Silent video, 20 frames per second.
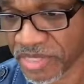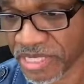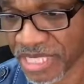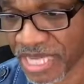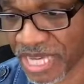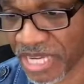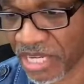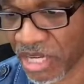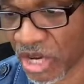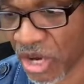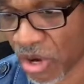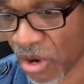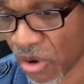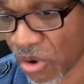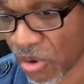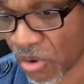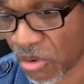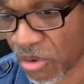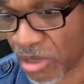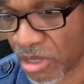and
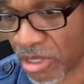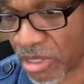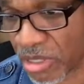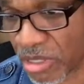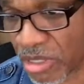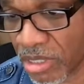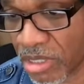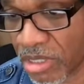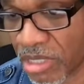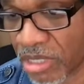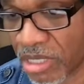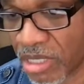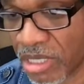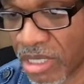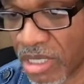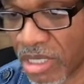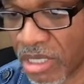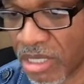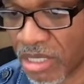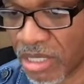Cole
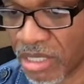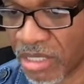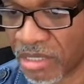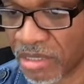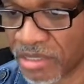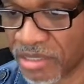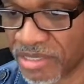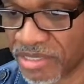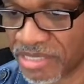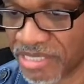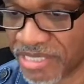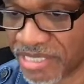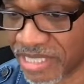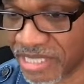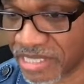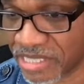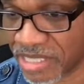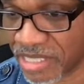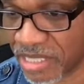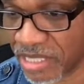and
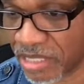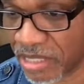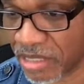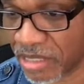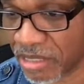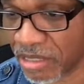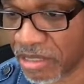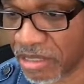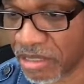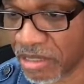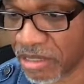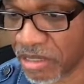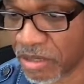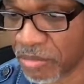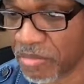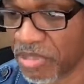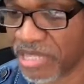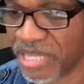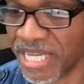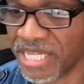Sissy,
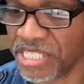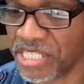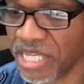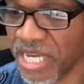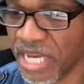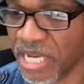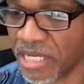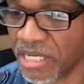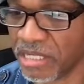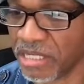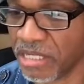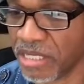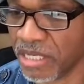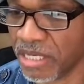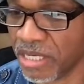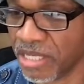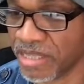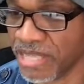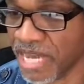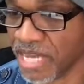but they check
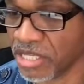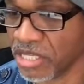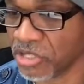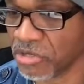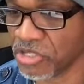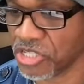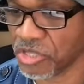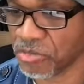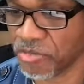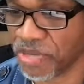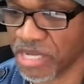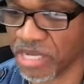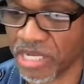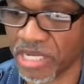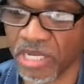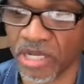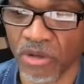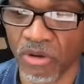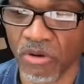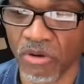that you're
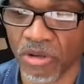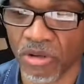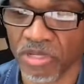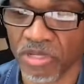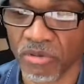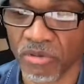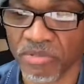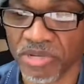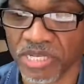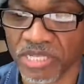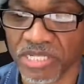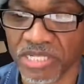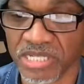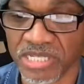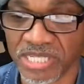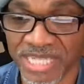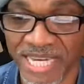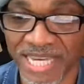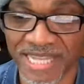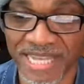spending it on your
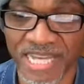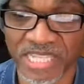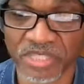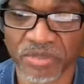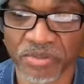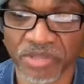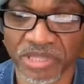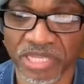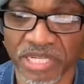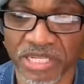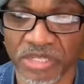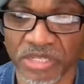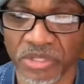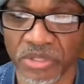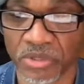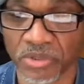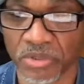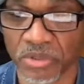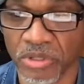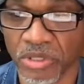business. Yeah, that's what they
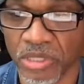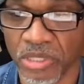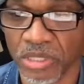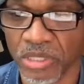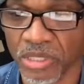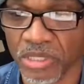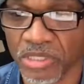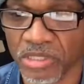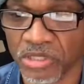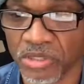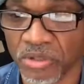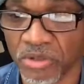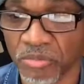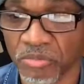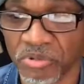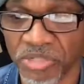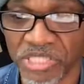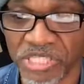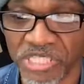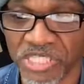do. So
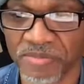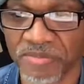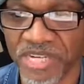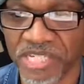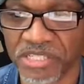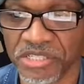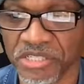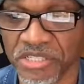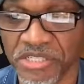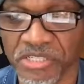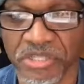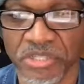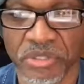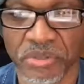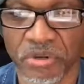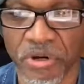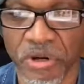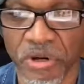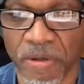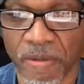Bridget is my sister,
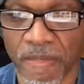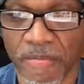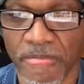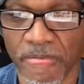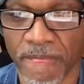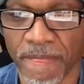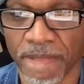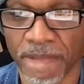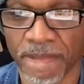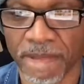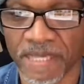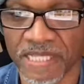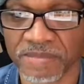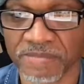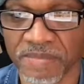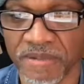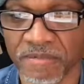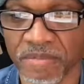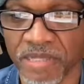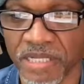you all. That's
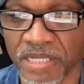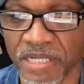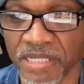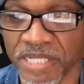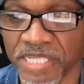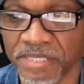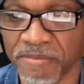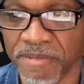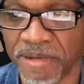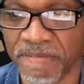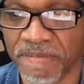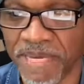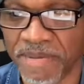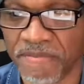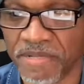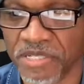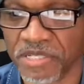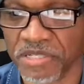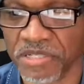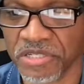my blood. That's my
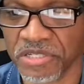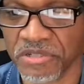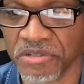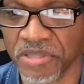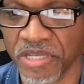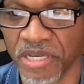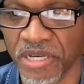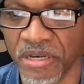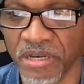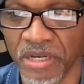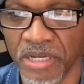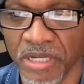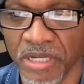baby sister there.